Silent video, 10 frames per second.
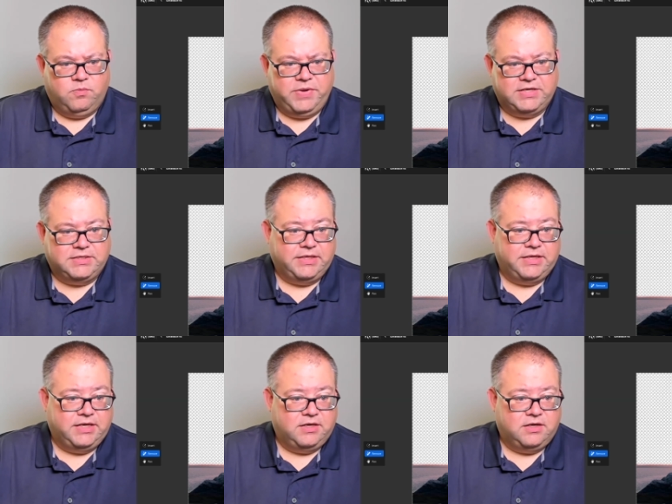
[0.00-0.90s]

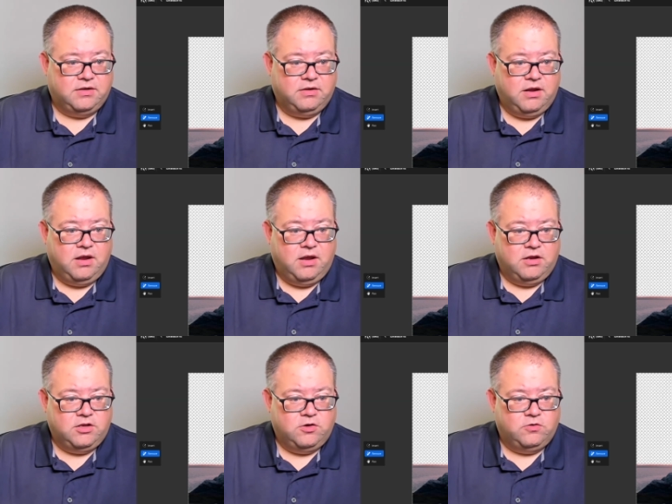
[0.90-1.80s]
basically
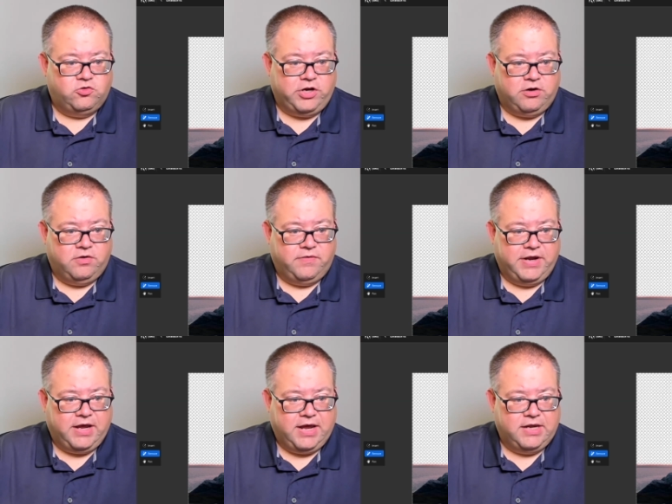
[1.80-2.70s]
use generative
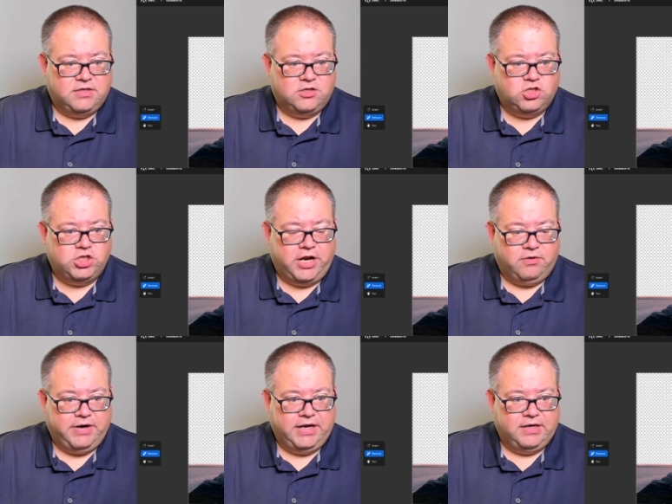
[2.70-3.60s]
AI to
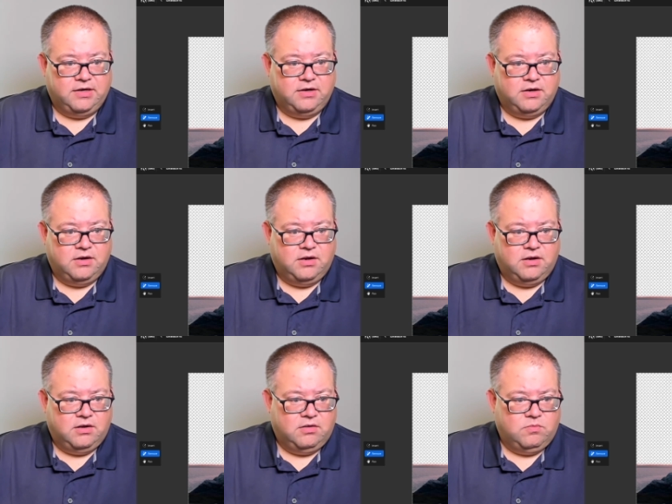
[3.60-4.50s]
generate
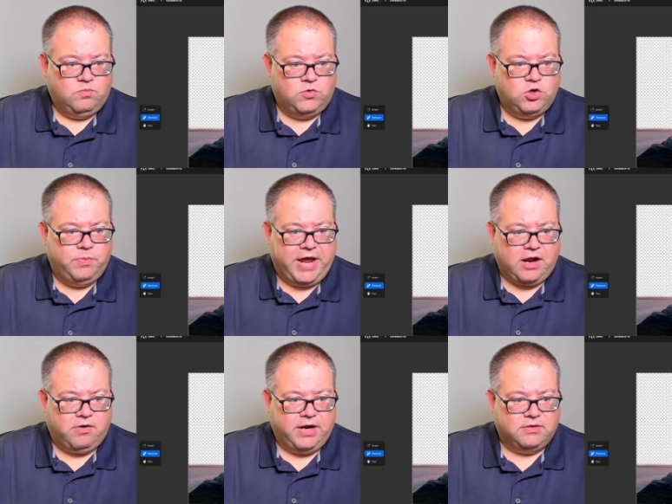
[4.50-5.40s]
new
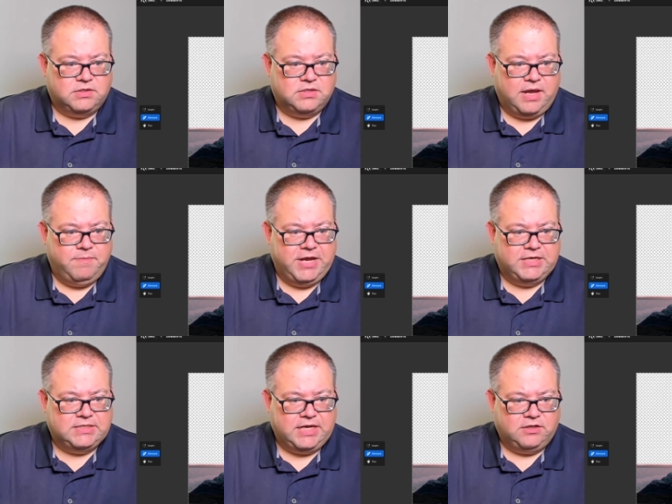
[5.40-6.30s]
backgrounds that make
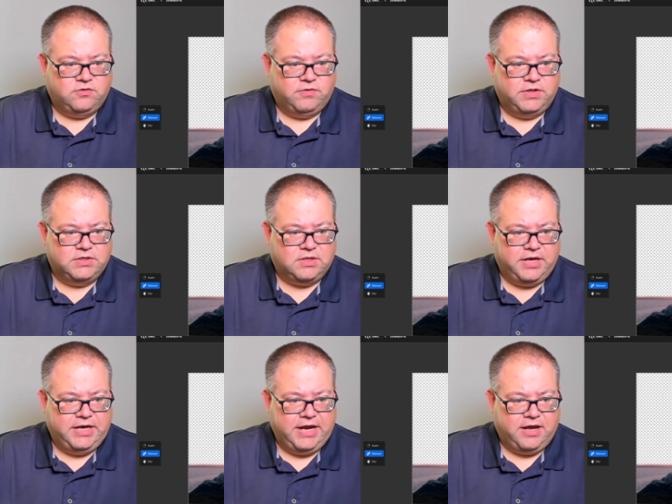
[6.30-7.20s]
sense for this
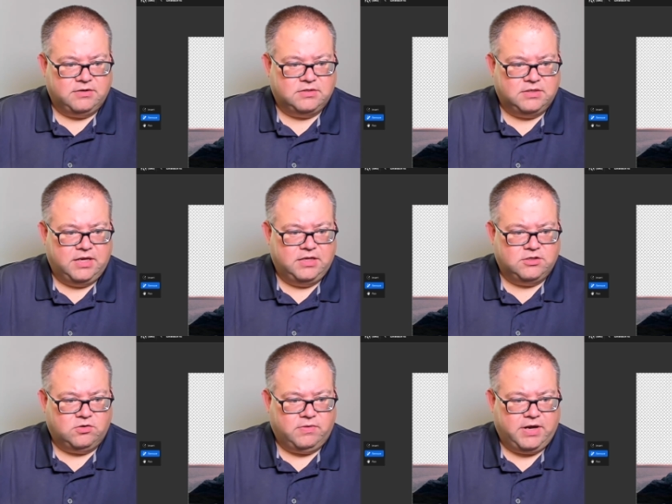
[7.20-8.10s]
lighthouse and
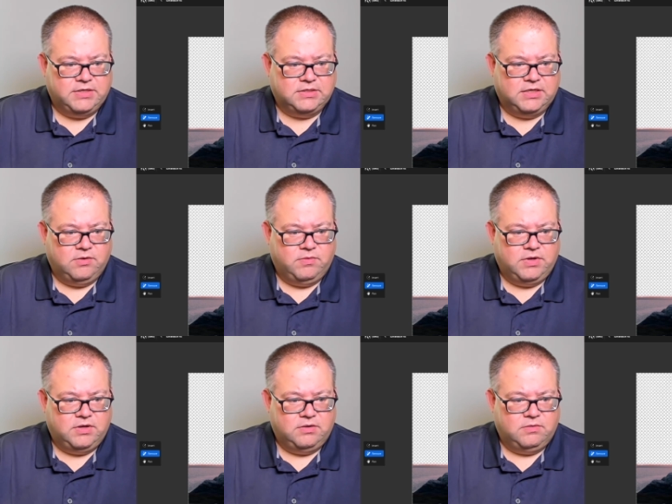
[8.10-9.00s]
this horizon that
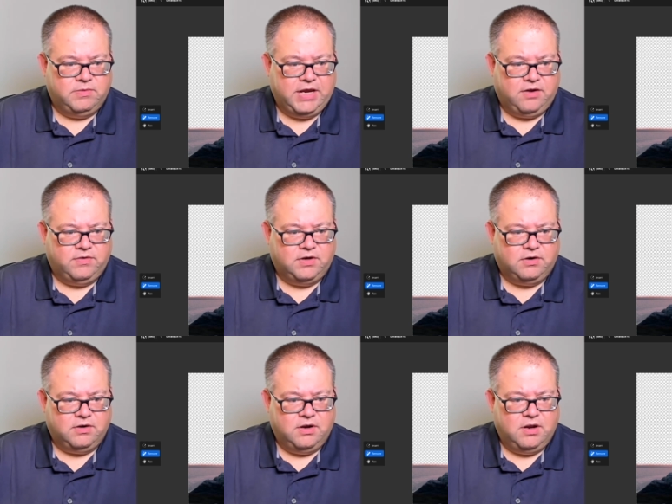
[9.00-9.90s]
we have here.